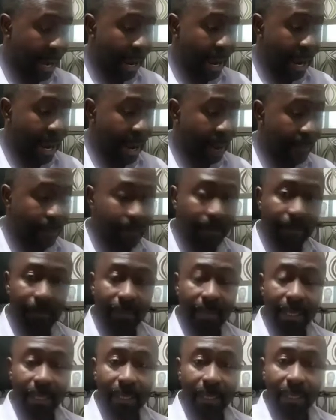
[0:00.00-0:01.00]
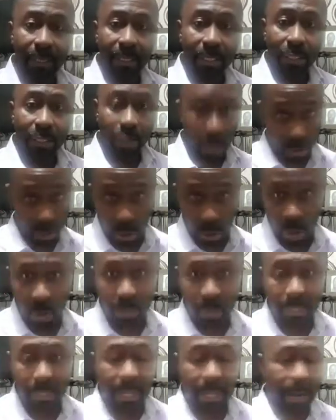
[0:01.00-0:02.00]
Dr.
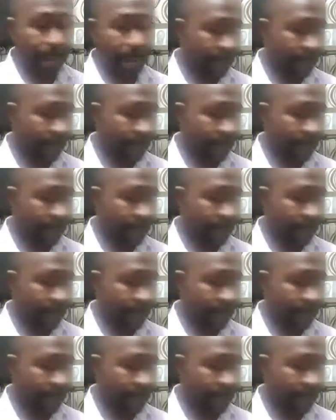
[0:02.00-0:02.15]
Conte,